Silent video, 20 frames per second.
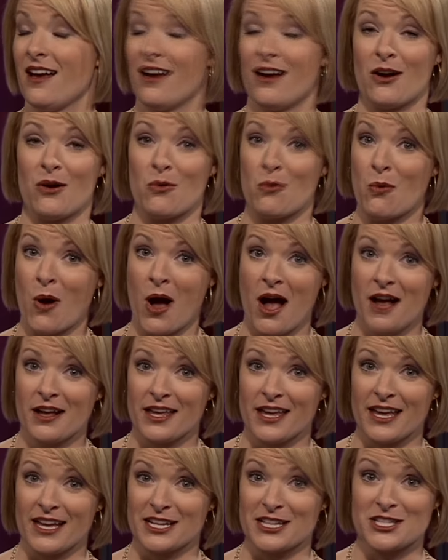a
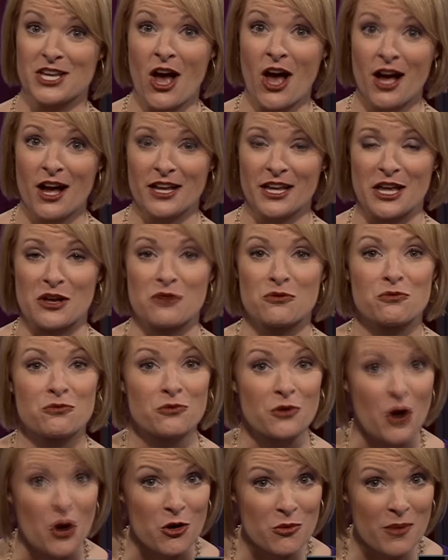walking, talking
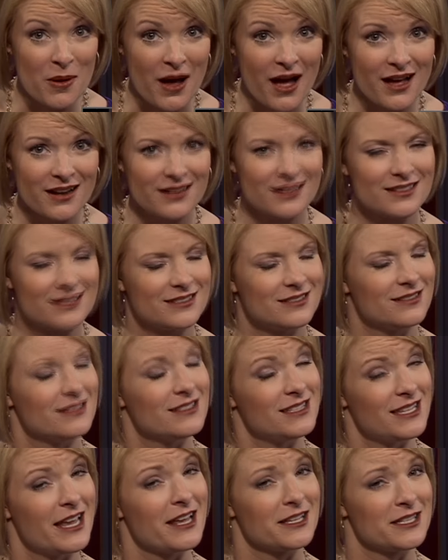robot
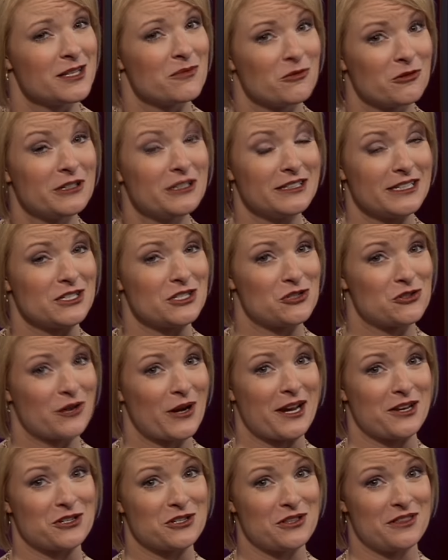saying some really
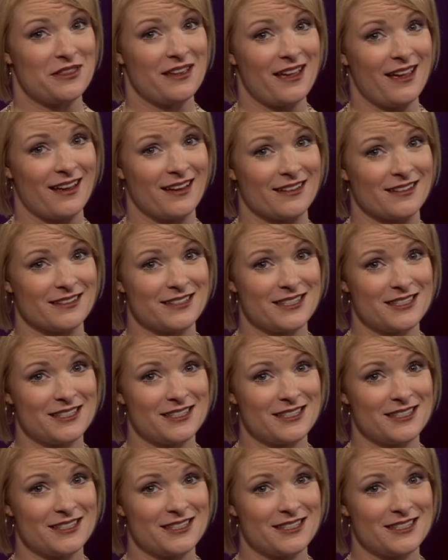strange things.